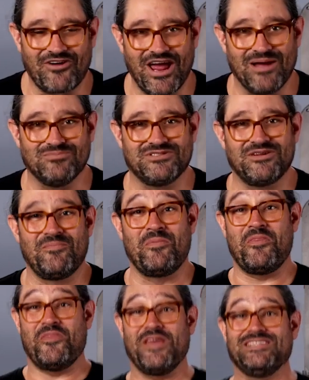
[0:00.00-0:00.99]
frames.
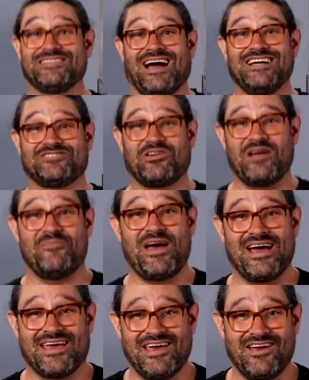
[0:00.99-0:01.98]
These guys right
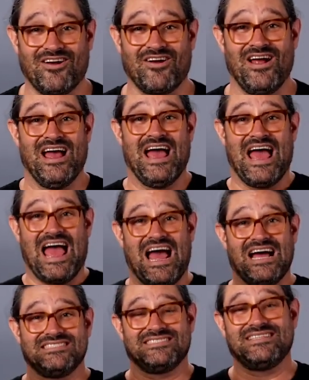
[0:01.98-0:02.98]
back here.
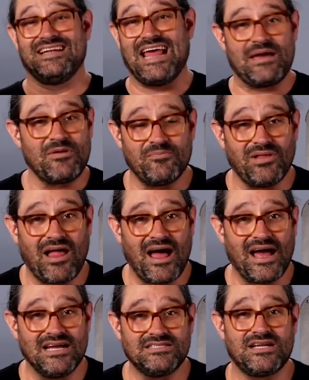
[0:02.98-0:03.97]
As the name
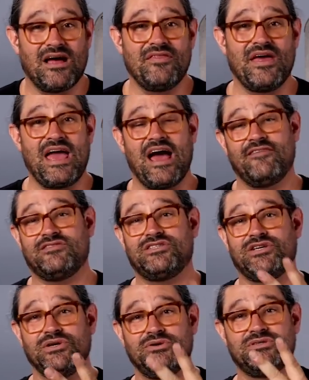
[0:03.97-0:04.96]
implies, they
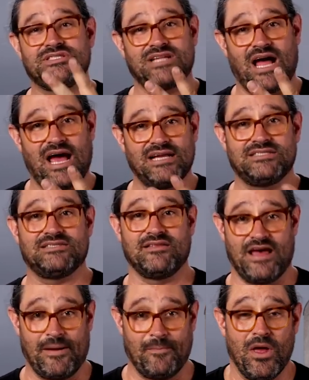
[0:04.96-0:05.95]
have 2 sides to
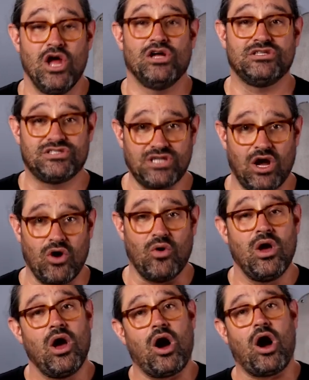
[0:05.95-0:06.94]
them.
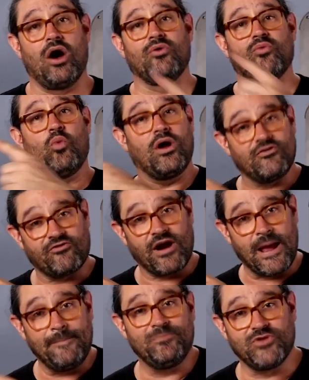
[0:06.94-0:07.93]
So on one
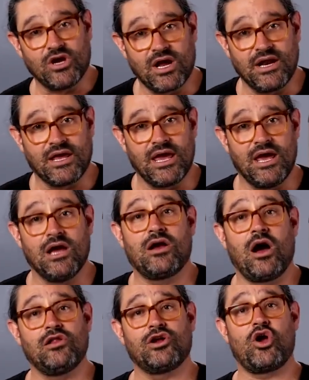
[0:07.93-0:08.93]
frame, you're gonna get
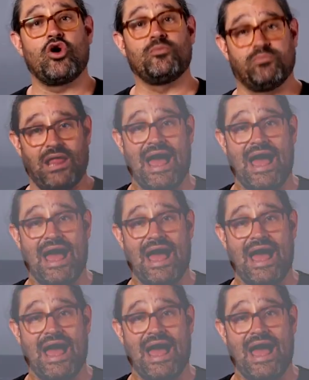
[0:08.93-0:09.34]
color code